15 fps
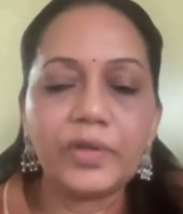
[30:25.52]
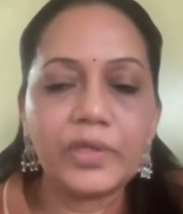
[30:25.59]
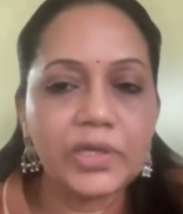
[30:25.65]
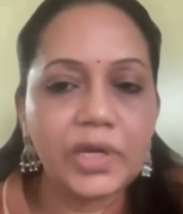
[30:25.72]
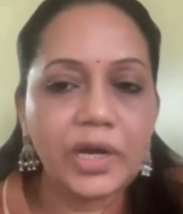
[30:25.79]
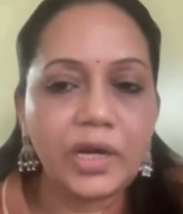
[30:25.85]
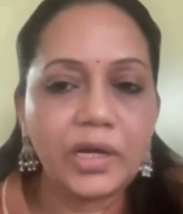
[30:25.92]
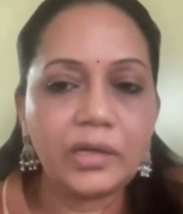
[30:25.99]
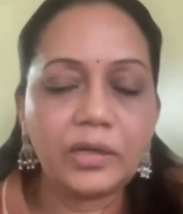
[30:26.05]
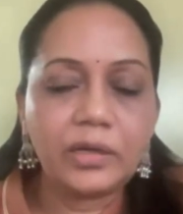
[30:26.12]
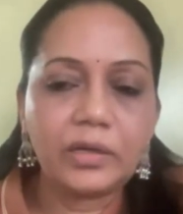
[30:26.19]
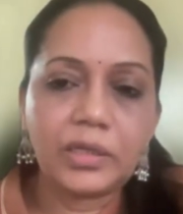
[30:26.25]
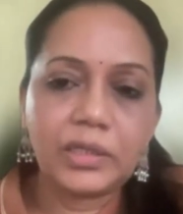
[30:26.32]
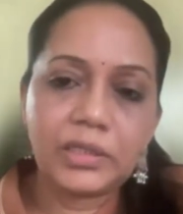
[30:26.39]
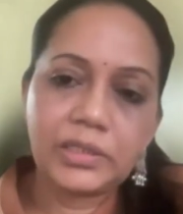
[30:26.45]
which
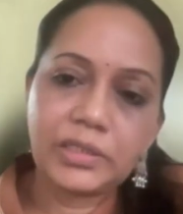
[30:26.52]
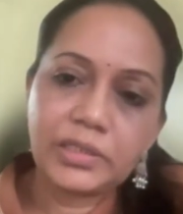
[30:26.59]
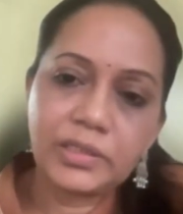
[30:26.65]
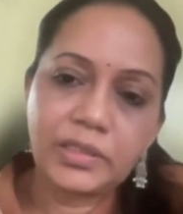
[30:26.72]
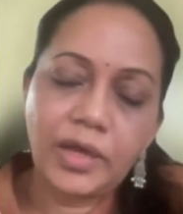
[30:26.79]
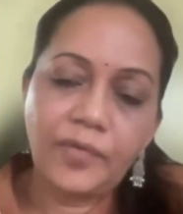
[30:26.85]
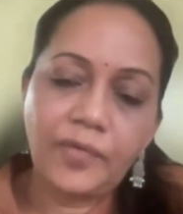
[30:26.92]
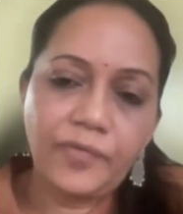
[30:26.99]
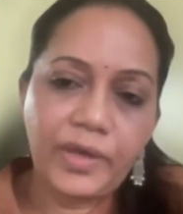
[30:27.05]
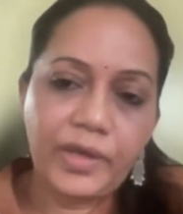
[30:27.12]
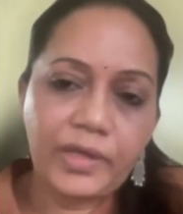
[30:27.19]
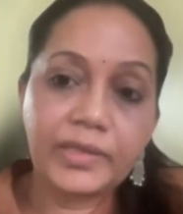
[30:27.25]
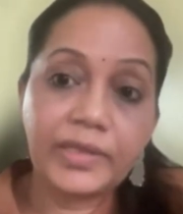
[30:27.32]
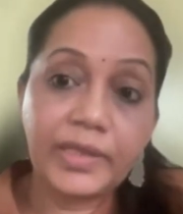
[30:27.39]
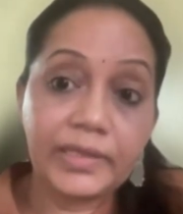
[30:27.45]
are
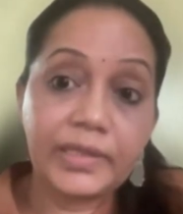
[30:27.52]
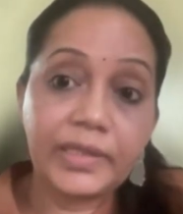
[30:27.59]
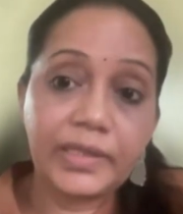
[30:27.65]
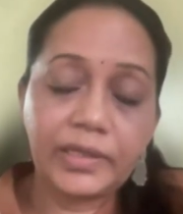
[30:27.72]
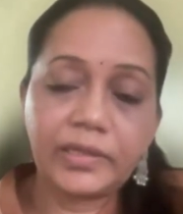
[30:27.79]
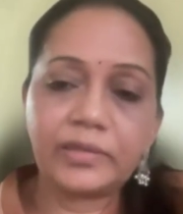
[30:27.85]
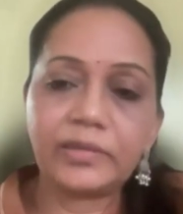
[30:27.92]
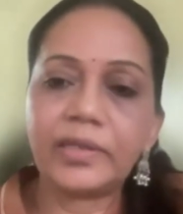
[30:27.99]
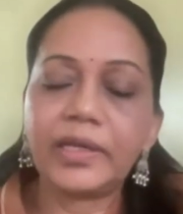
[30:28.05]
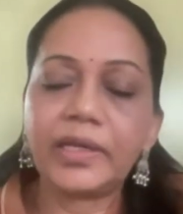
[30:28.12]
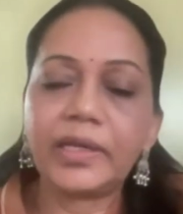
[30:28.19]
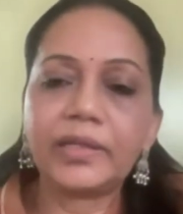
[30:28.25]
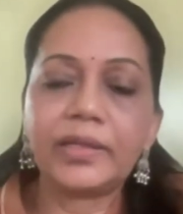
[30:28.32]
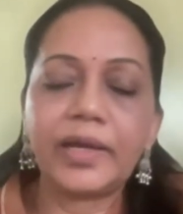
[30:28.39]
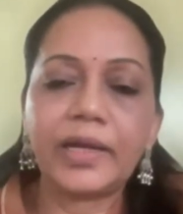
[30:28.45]
somewhere they think
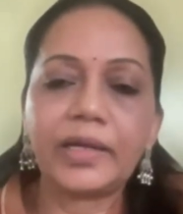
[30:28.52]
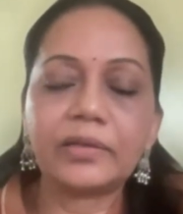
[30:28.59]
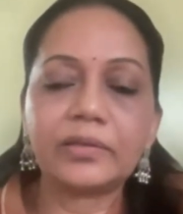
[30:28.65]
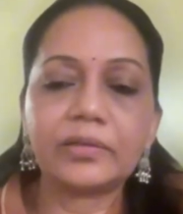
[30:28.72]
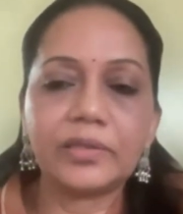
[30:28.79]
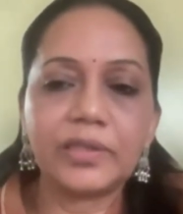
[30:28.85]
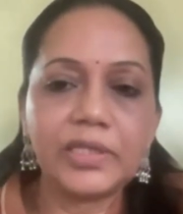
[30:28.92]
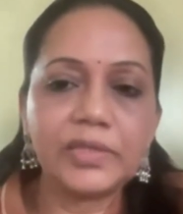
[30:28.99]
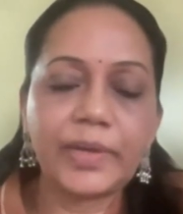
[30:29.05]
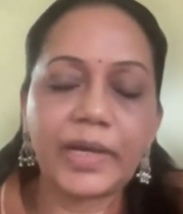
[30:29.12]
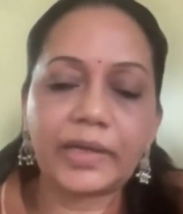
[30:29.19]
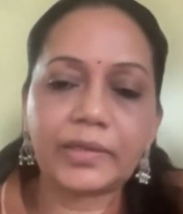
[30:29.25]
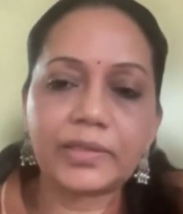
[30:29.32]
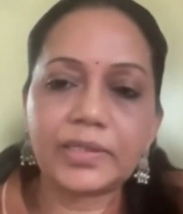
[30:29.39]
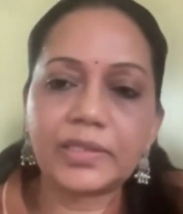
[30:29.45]
that these
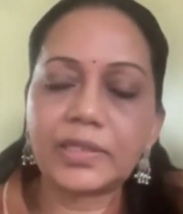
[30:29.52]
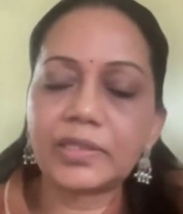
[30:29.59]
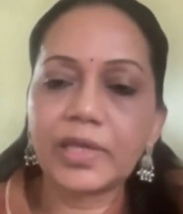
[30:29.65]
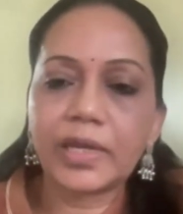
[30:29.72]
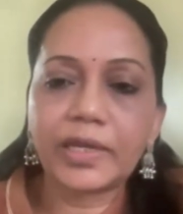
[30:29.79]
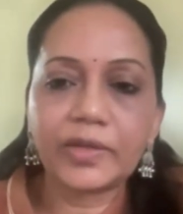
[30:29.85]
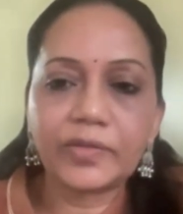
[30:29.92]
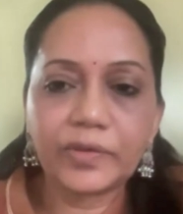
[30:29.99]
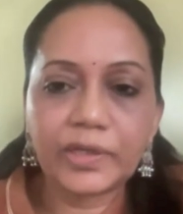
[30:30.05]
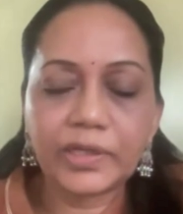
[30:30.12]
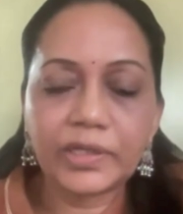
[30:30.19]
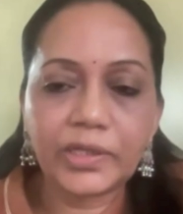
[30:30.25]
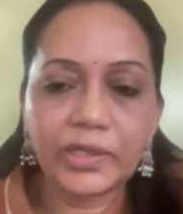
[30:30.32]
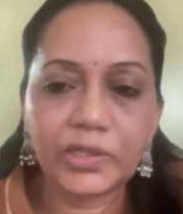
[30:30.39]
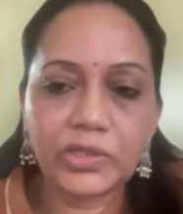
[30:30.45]
practices are scientific
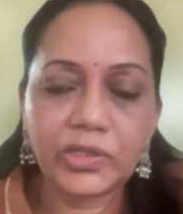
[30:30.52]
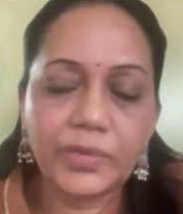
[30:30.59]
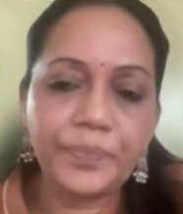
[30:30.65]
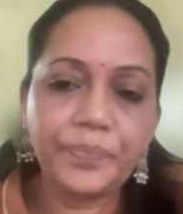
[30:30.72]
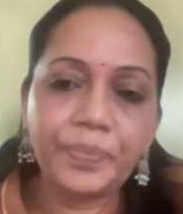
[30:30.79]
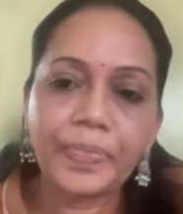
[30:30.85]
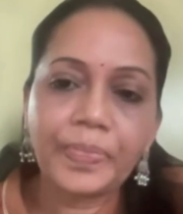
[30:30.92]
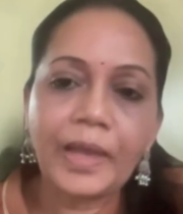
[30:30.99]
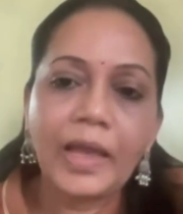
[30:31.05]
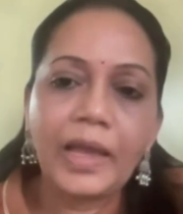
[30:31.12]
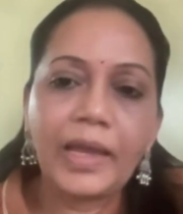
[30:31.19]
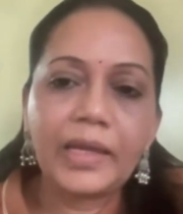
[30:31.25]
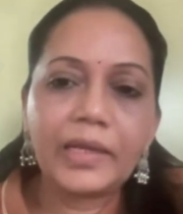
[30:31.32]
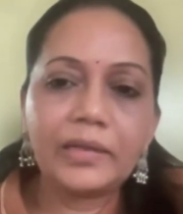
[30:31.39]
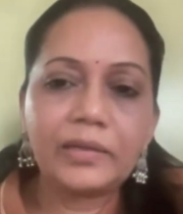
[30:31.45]
in nature,
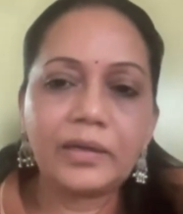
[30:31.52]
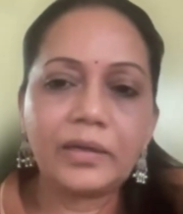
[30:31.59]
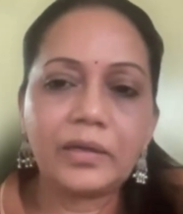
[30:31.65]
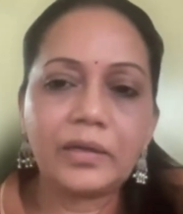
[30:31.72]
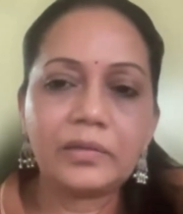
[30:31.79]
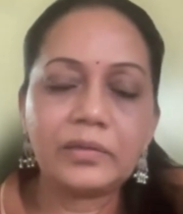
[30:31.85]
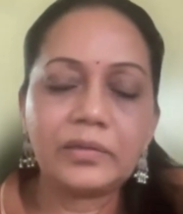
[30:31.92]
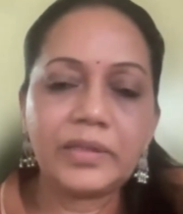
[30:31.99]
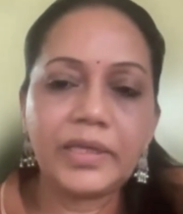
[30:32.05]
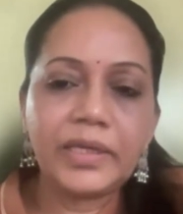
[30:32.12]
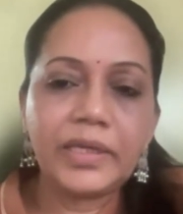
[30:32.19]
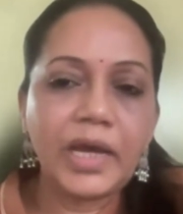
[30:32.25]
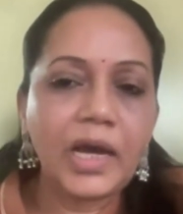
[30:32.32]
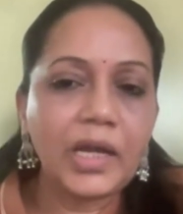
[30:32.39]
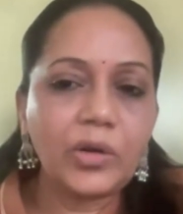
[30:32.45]
and
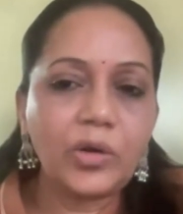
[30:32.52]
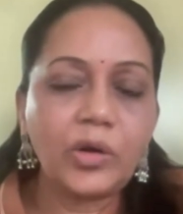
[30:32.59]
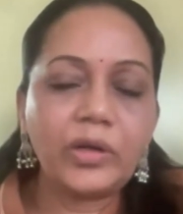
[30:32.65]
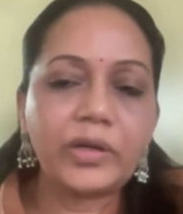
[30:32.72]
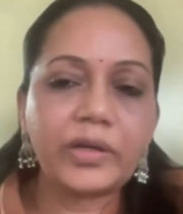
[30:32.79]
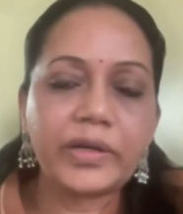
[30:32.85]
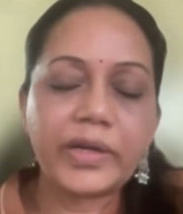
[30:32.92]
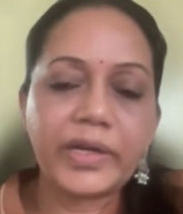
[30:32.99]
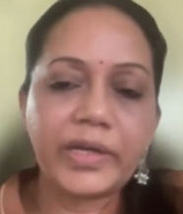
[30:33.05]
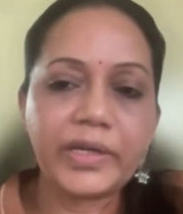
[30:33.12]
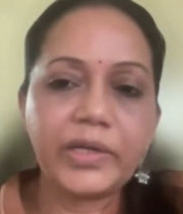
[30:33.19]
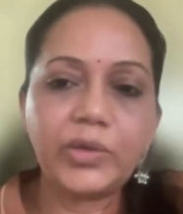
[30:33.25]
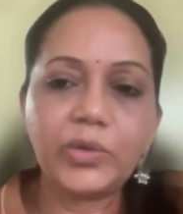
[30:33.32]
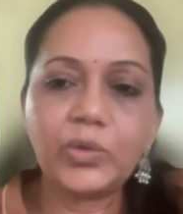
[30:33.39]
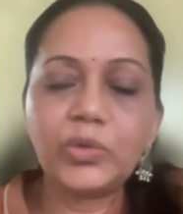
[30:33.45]
they are not
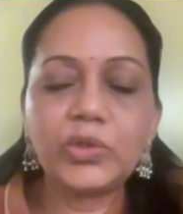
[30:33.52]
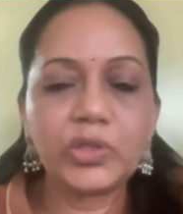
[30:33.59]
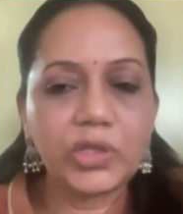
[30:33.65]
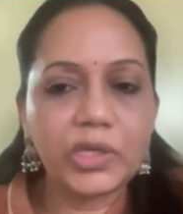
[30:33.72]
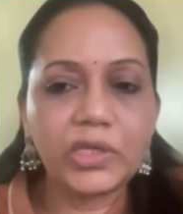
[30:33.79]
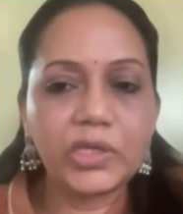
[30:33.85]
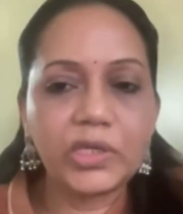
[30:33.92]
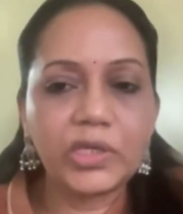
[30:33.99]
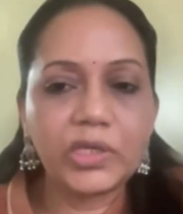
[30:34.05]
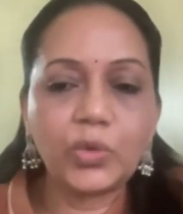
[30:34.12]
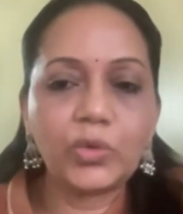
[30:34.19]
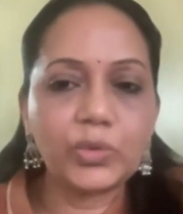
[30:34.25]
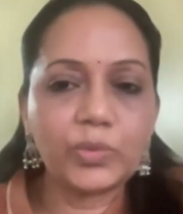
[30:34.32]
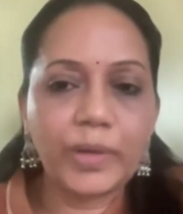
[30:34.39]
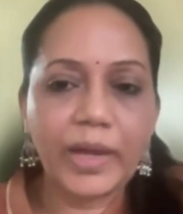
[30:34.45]
ready to change
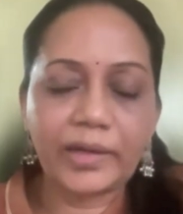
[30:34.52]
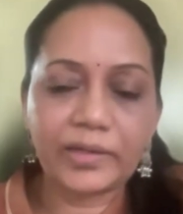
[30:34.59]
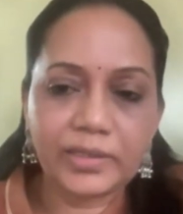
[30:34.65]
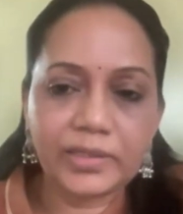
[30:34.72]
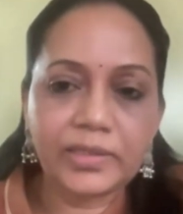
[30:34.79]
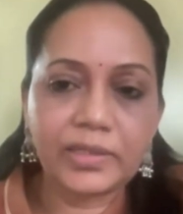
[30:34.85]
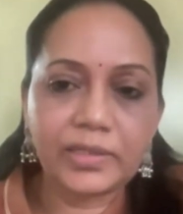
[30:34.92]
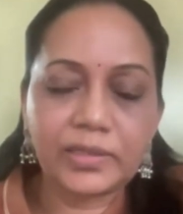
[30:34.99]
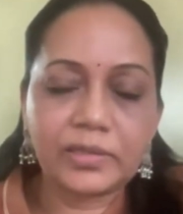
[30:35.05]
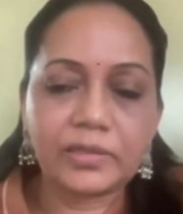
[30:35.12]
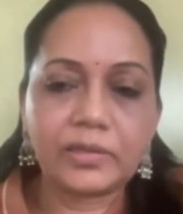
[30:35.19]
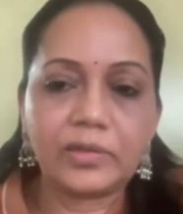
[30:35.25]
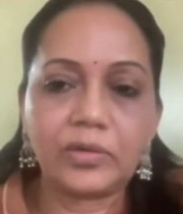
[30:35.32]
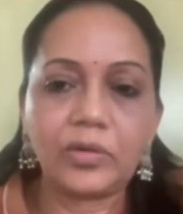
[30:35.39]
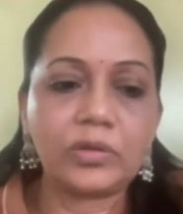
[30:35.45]
those practices.